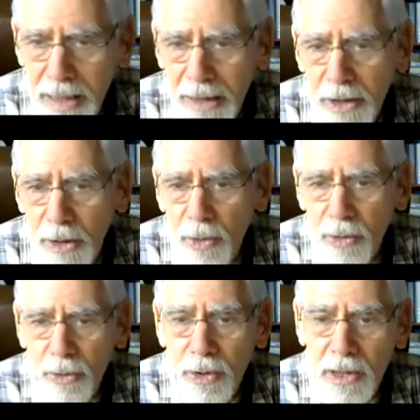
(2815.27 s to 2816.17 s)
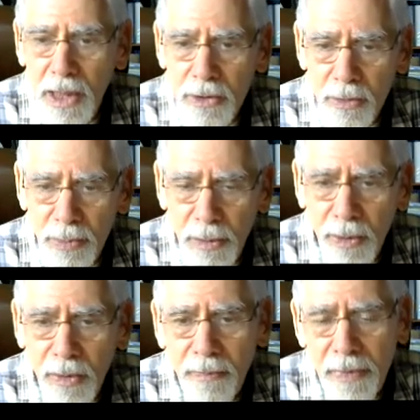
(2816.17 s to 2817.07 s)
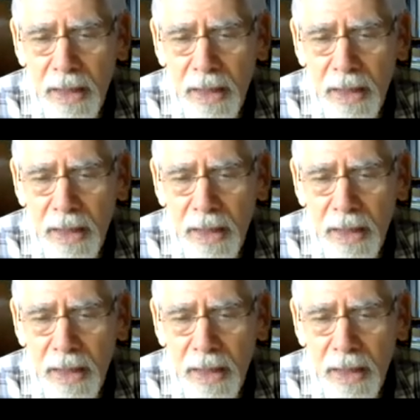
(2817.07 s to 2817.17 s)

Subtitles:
County with 30,000 people.